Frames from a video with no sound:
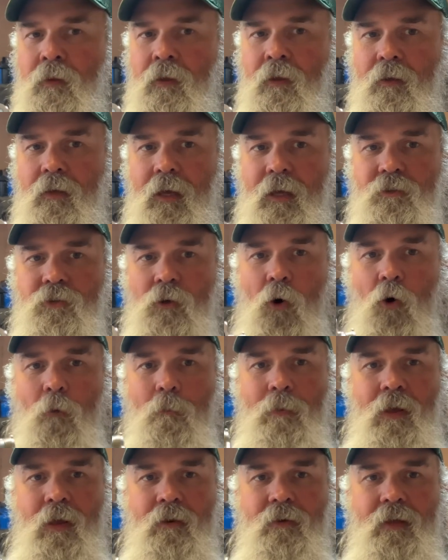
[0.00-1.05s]
gets
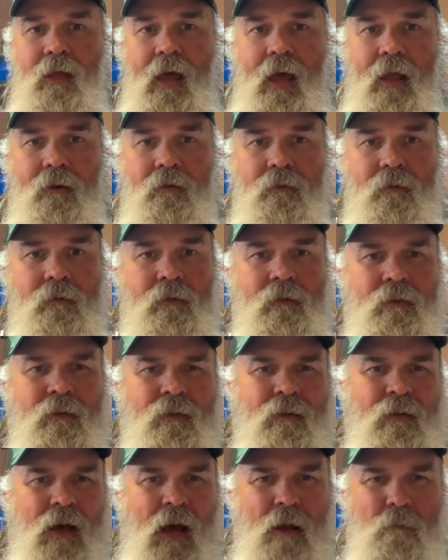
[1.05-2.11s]
opened at,
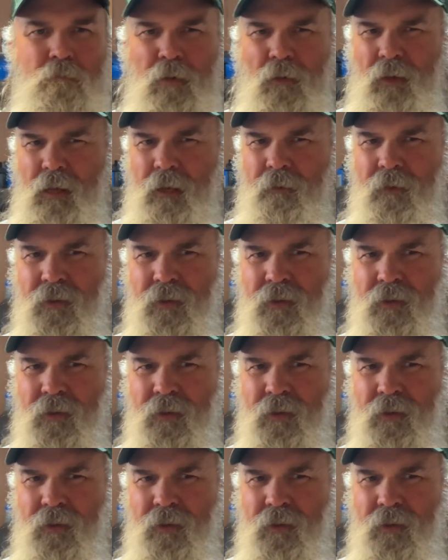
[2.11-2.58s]
I believe